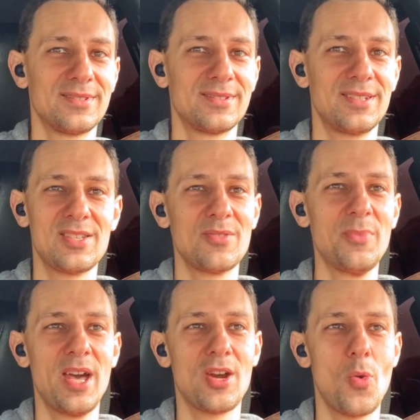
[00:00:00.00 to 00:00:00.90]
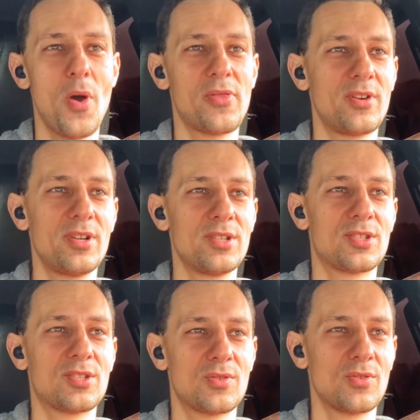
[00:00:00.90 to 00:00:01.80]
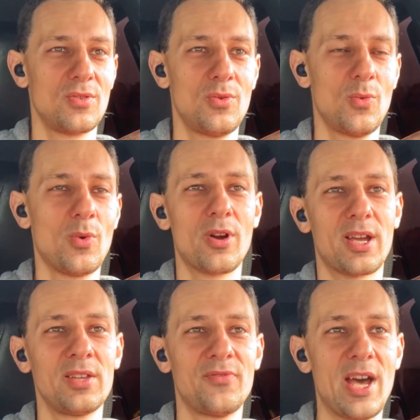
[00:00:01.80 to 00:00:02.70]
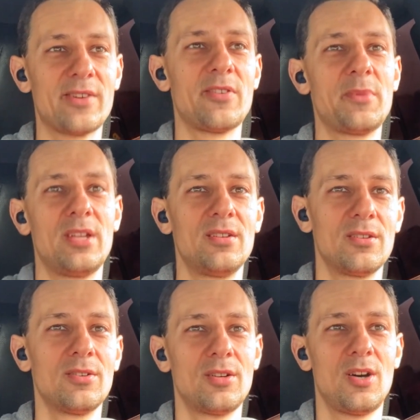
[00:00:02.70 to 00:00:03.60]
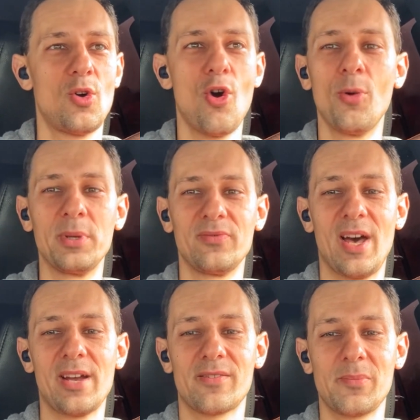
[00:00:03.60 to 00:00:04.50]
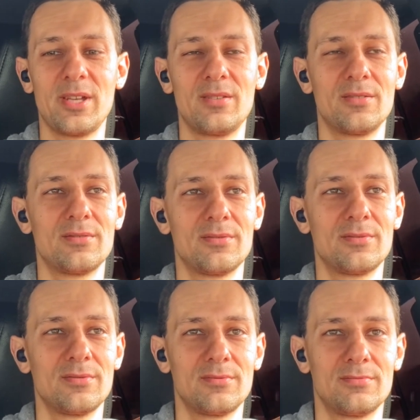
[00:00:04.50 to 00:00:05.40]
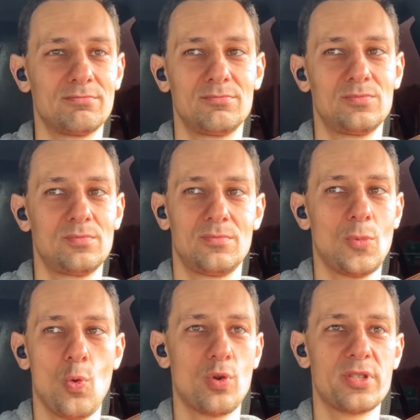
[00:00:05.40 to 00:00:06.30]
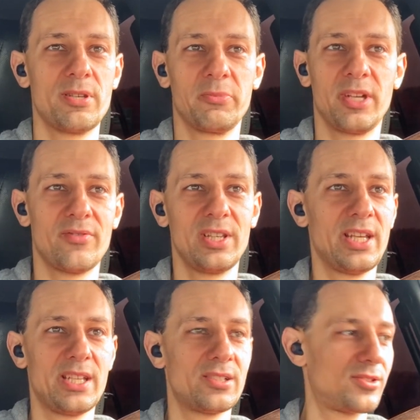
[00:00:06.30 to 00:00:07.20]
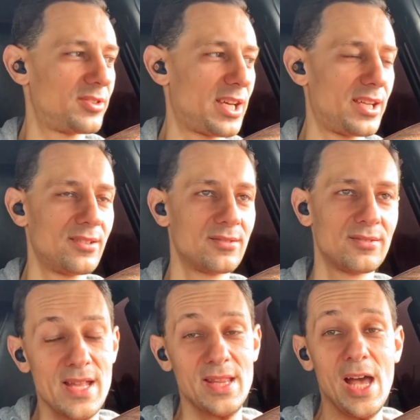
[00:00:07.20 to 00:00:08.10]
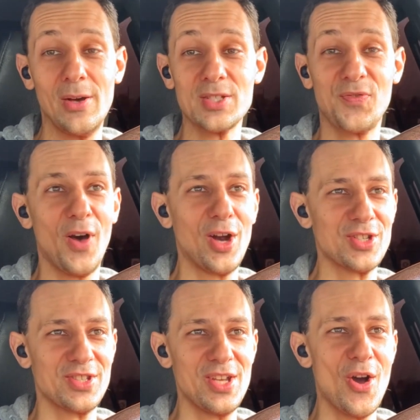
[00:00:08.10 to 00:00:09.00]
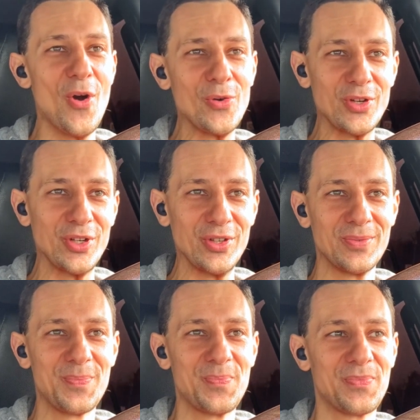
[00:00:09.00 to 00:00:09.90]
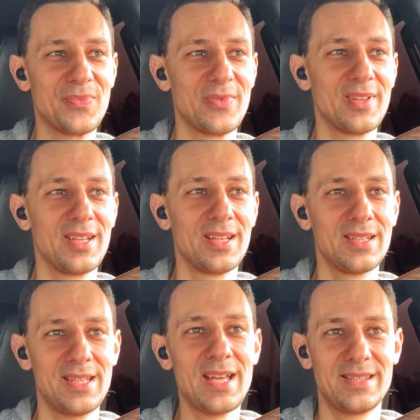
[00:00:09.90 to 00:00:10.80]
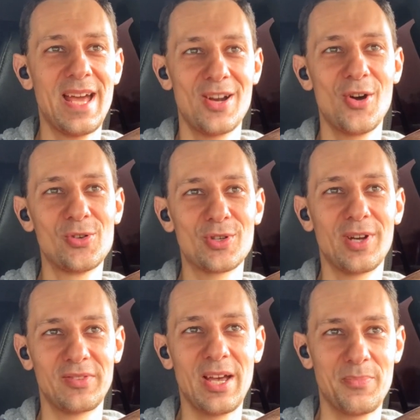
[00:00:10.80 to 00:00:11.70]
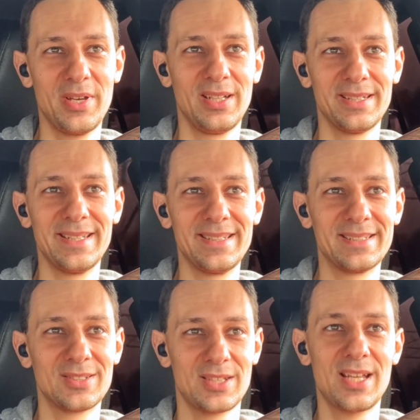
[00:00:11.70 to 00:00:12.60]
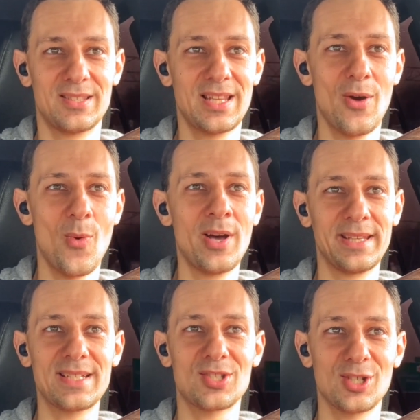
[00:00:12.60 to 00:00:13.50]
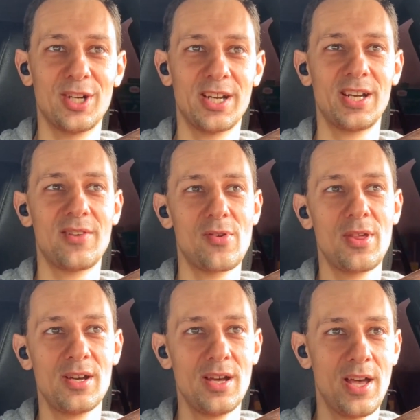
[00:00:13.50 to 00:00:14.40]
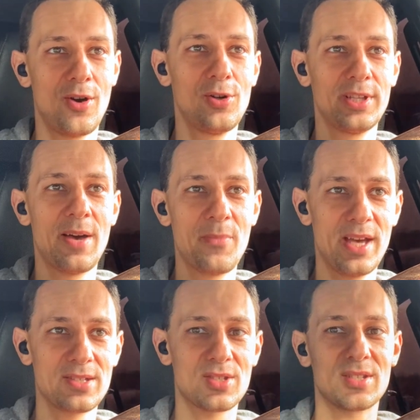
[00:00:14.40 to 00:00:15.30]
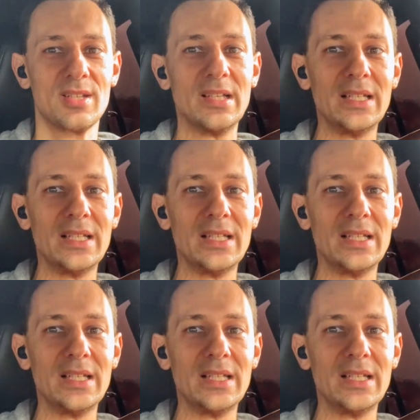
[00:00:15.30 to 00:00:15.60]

Doesn't matter whether it's work environment, home environment, or something related to that. Now, as far as the owner, that owner of that building, that one that started all that mess,